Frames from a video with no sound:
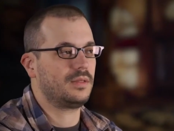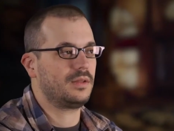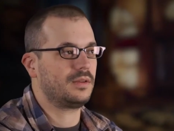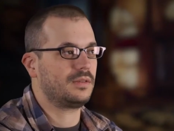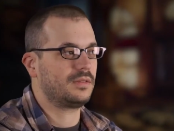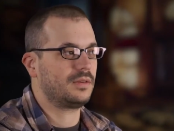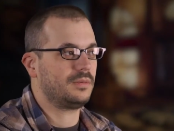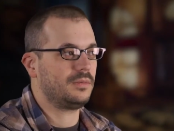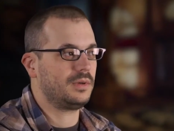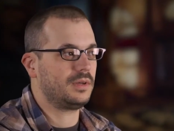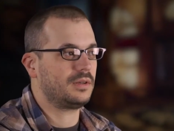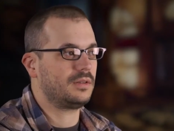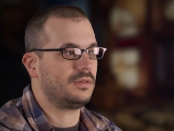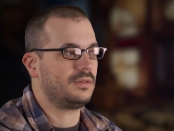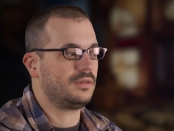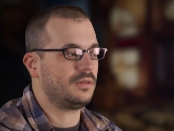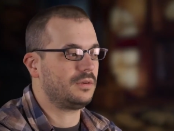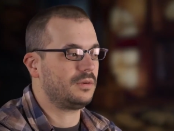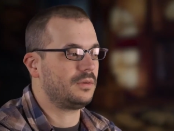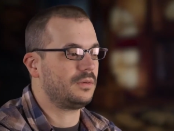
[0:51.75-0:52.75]
the things that we
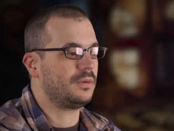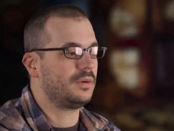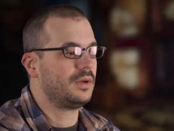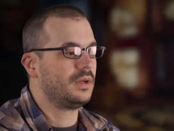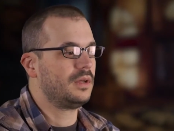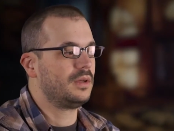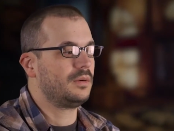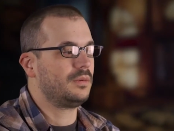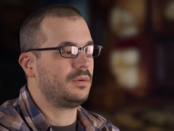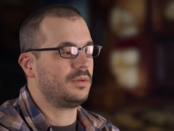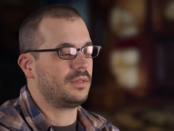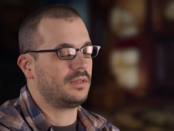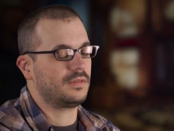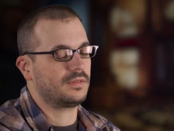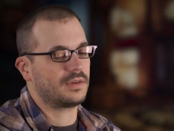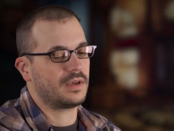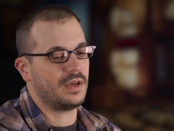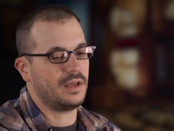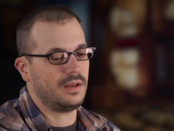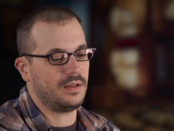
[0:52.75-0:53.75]
could do with
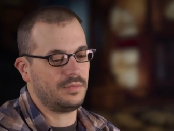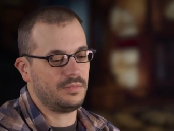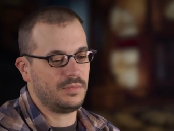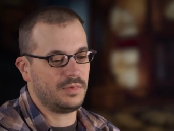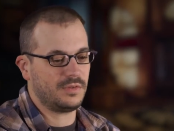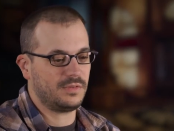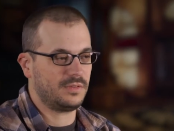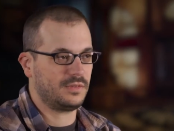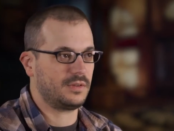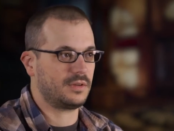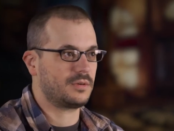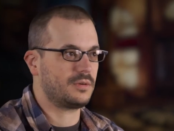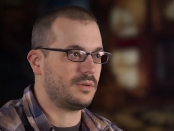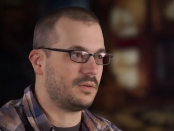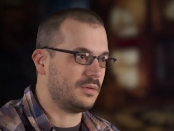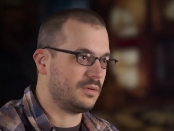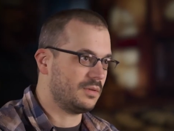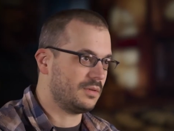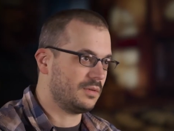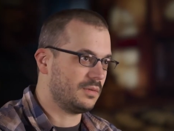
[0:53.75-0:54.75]
this kind of
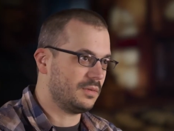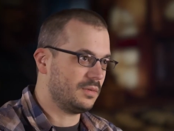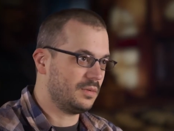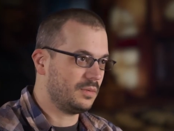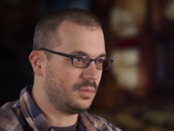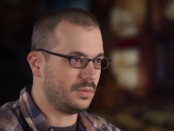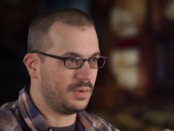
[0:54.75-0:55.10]
mystical,